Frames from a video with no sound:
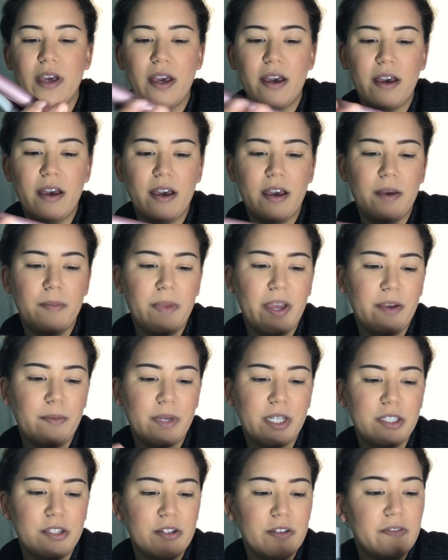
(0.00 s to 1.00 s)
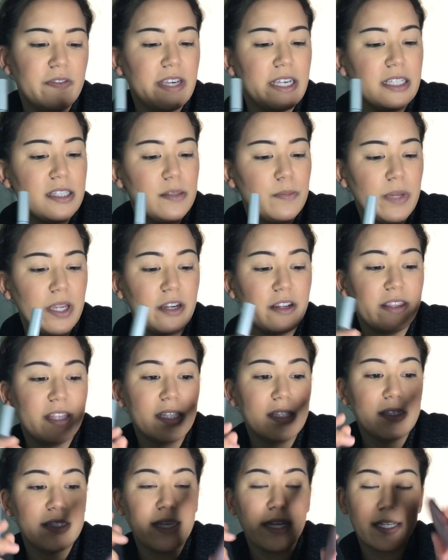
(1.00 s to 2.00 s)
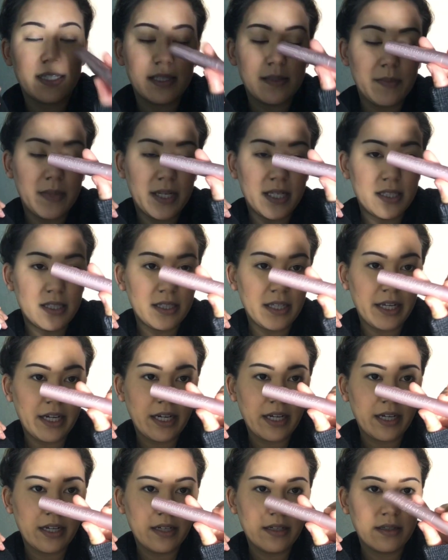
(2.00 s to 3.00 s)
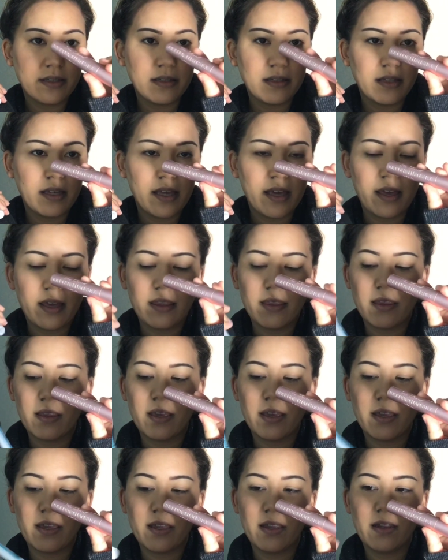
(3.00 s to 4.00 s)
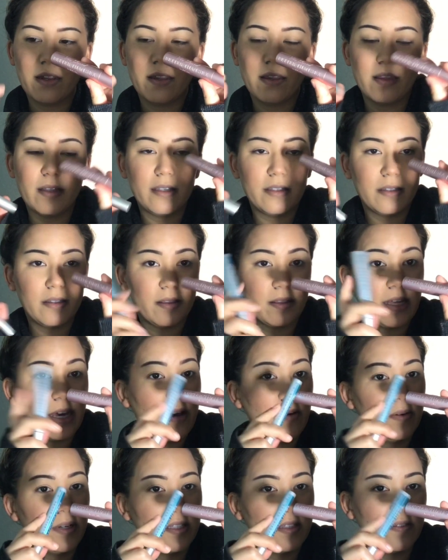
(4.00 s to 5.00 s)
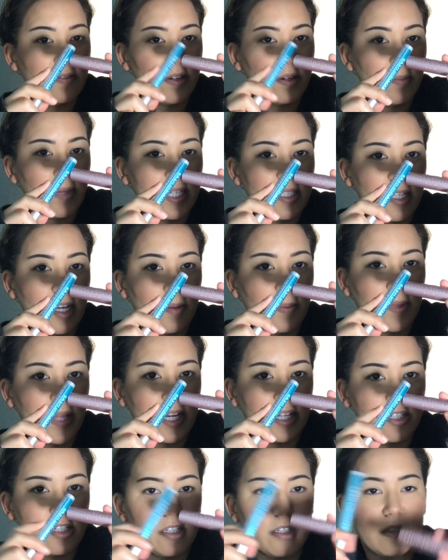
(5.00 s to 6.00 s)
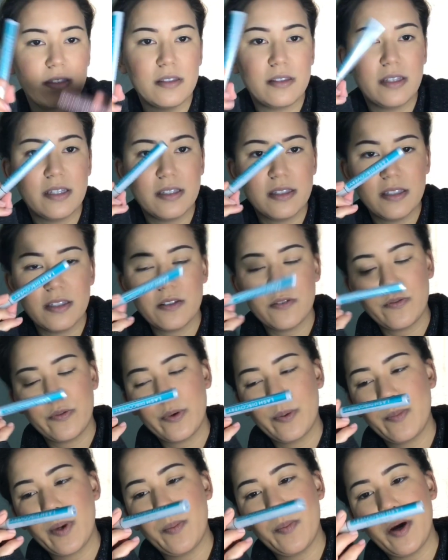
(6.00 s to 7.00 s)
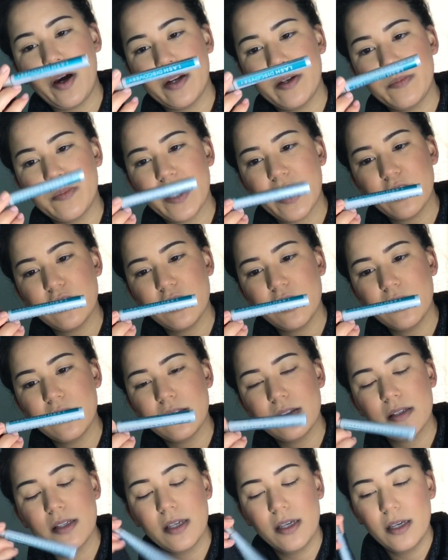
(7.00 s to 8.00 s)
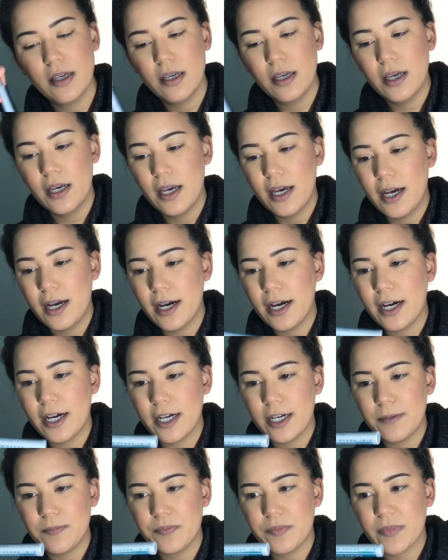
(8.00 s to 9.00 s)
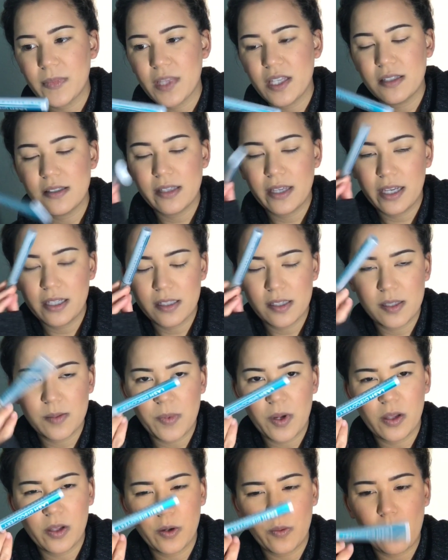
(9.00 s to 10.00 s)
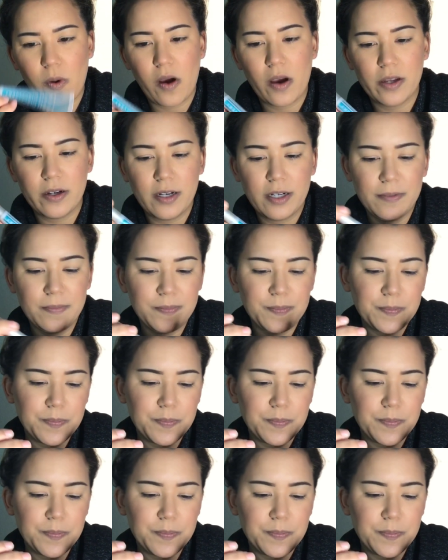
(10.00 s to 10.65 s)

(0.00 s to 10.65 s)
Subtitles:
I have my Too Faced Better Than Sex mascara, and then that one's for my top lashes. This is for my bottom lashes, because it has a smaller wand.